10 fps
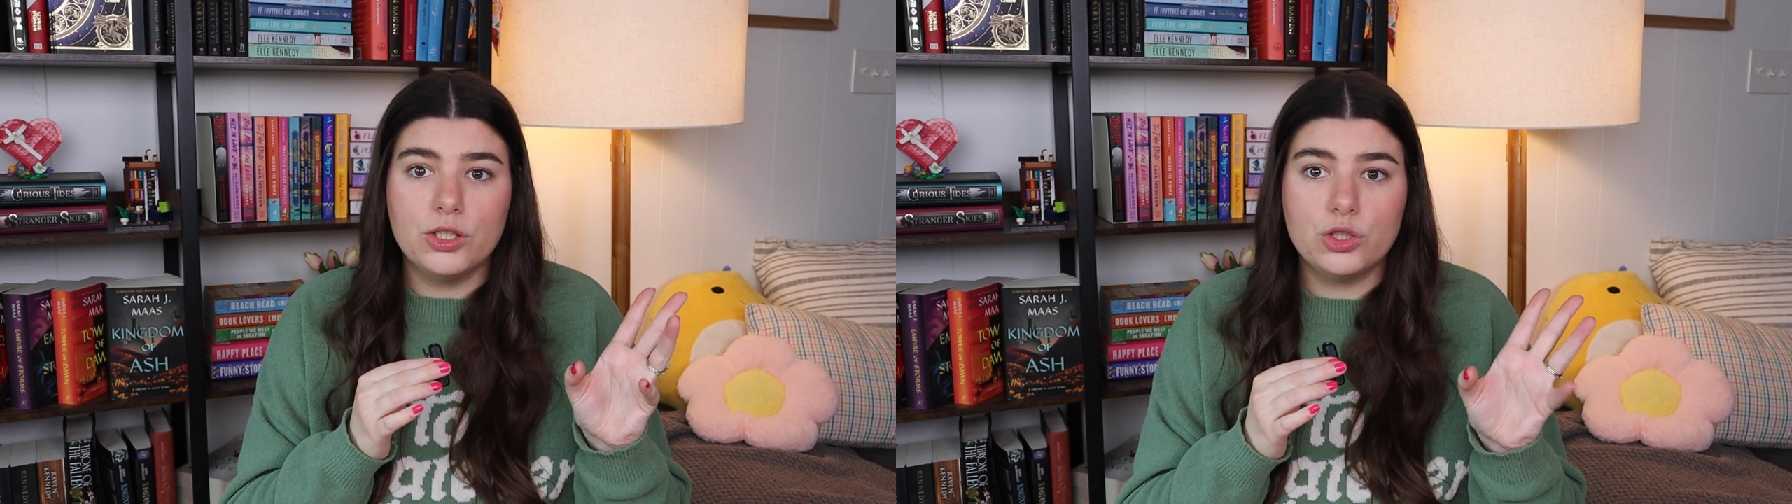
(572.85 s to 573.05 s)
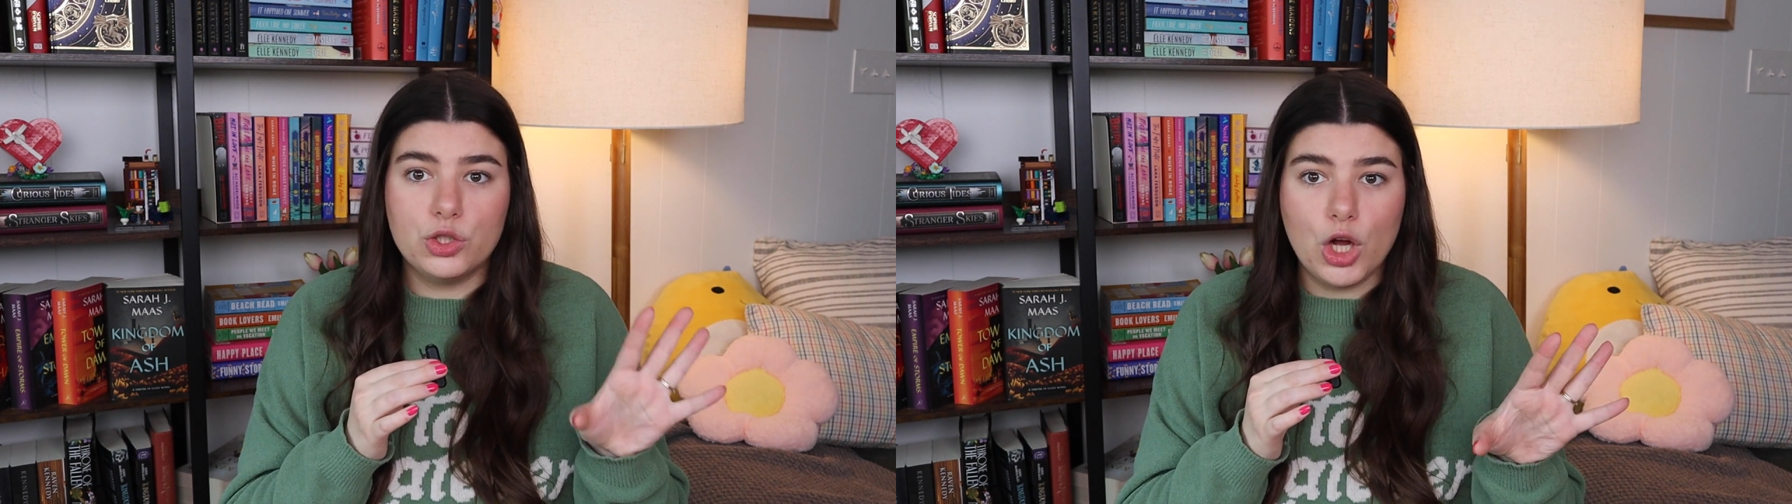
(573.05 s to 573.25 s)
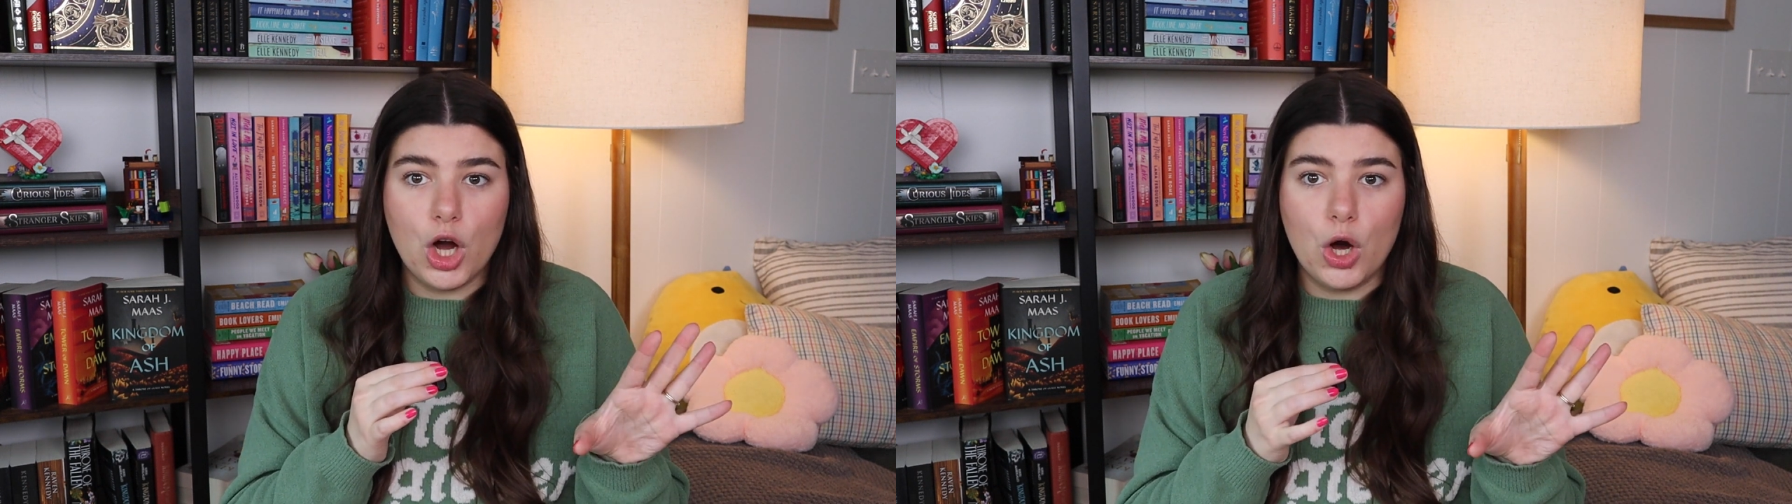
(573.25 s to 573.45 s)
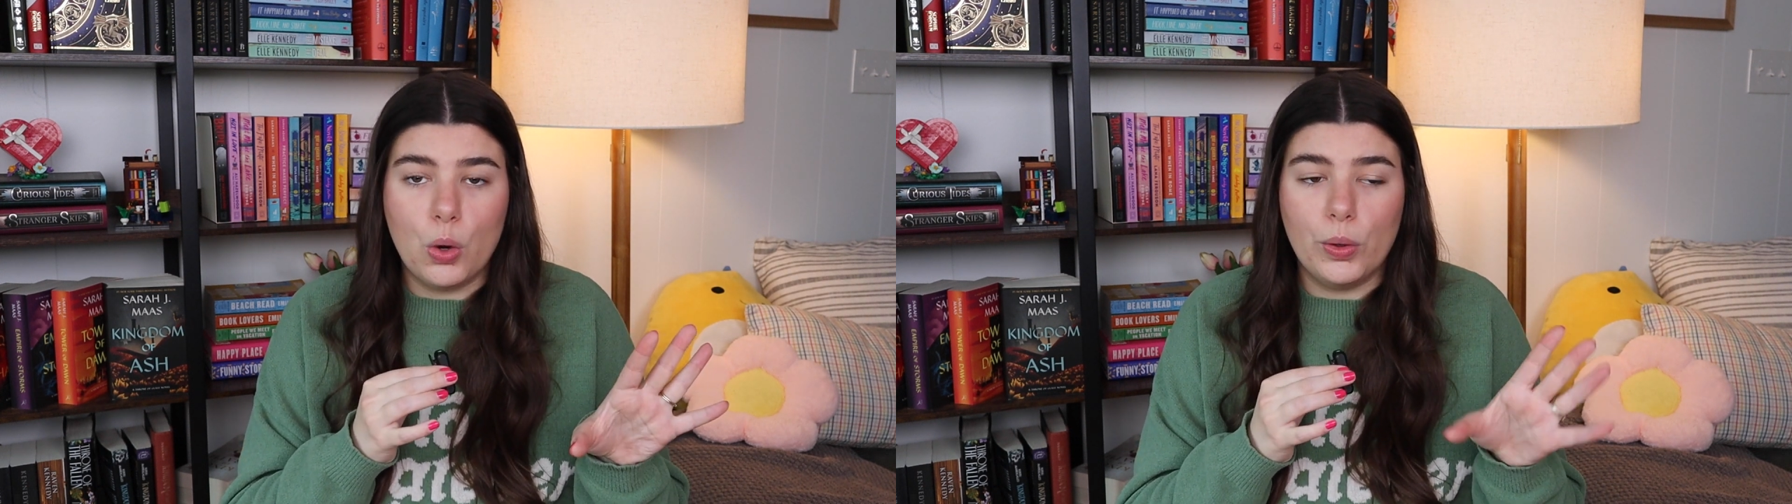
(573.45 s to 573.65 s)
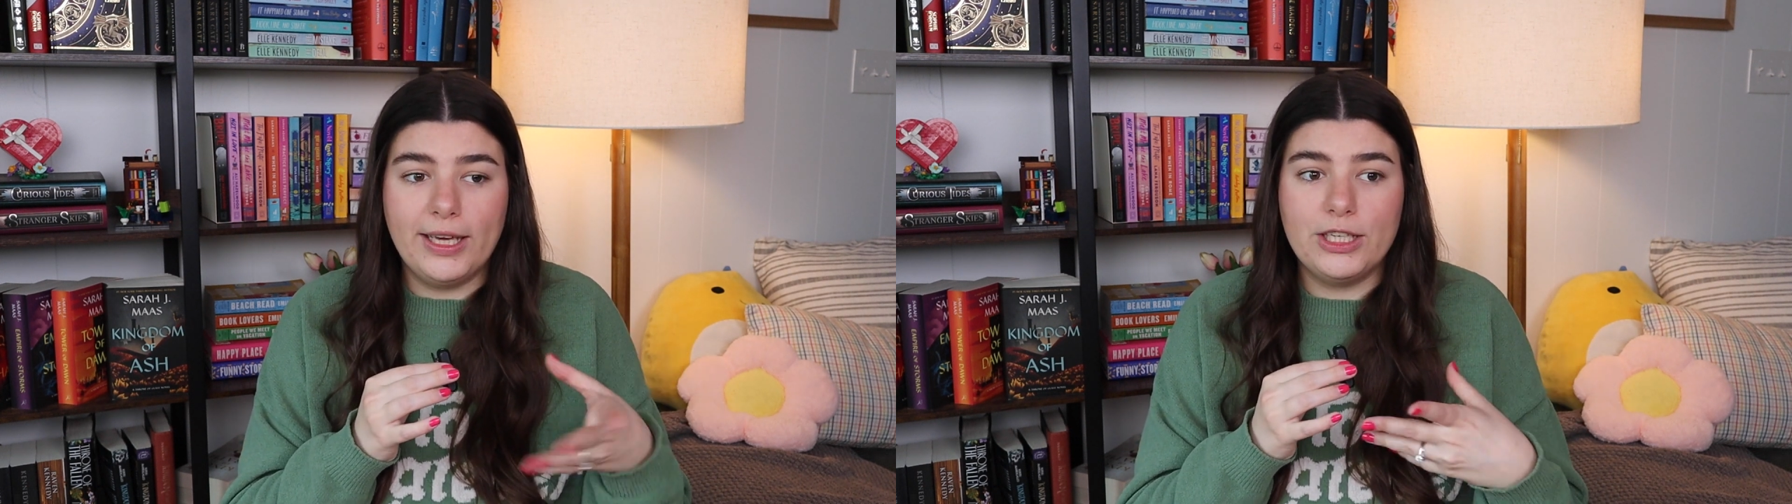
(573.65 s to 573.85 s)

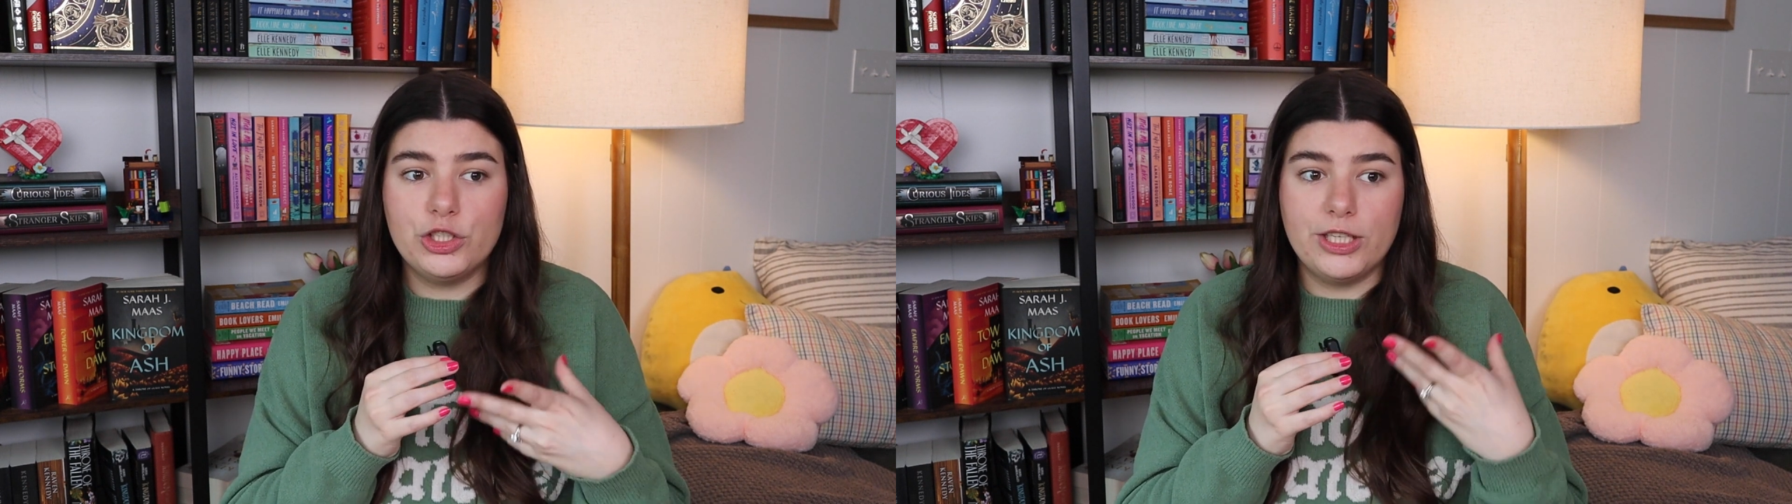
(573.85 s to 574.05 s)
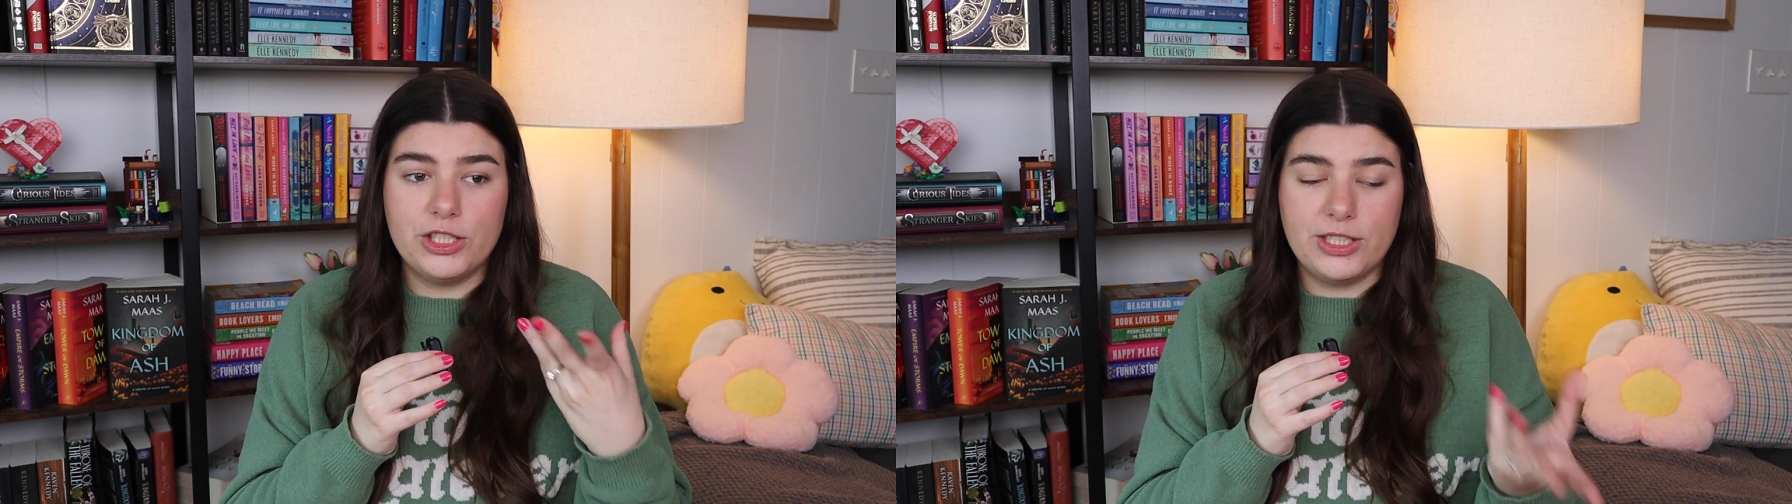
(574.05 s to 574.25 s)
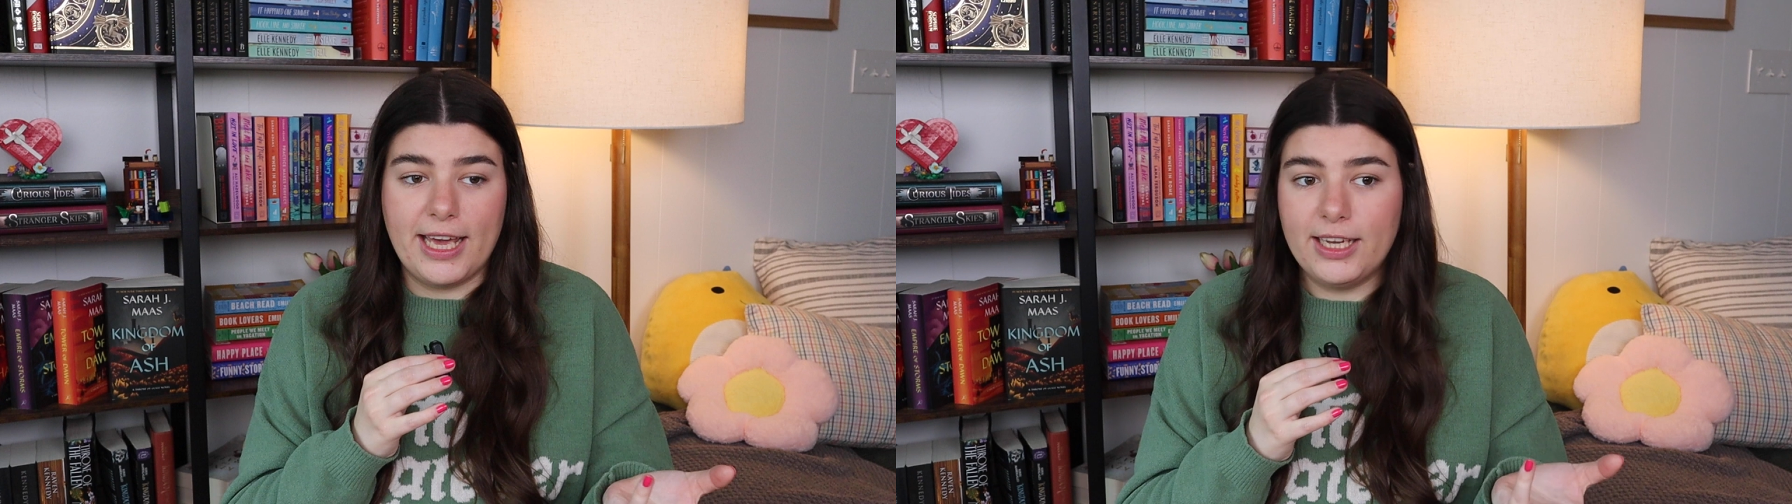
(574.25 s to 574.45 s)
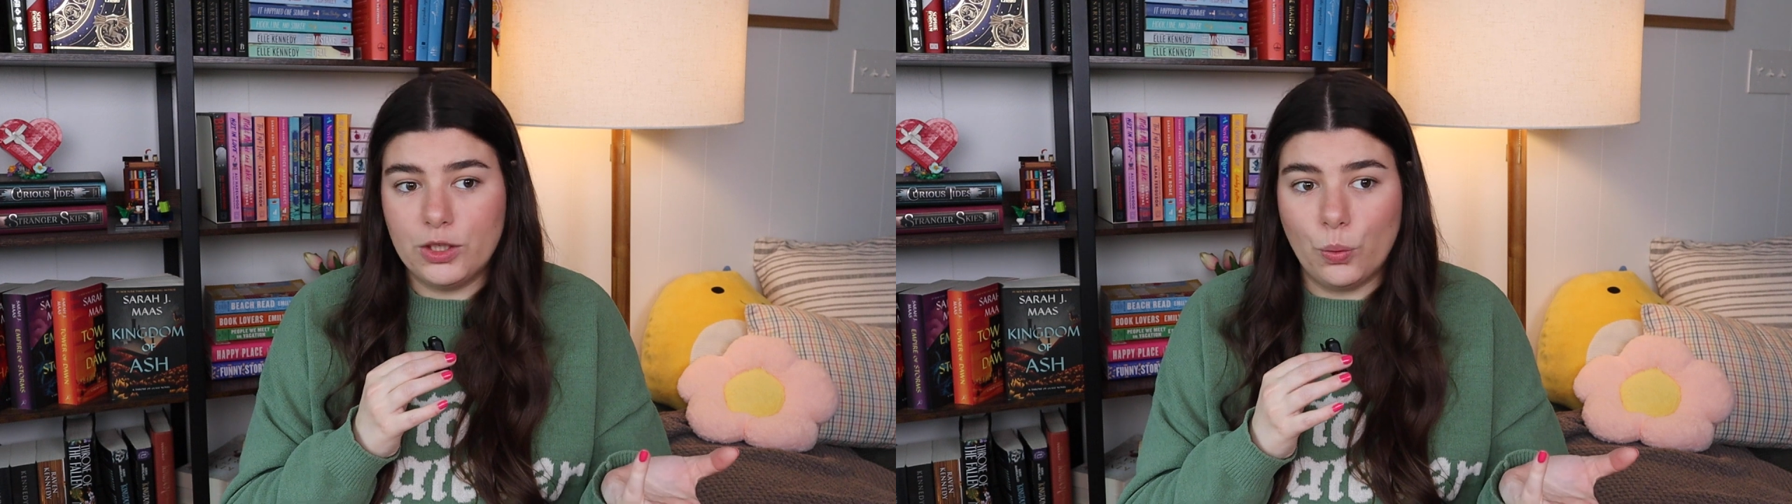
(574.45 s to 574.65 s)
So she's taken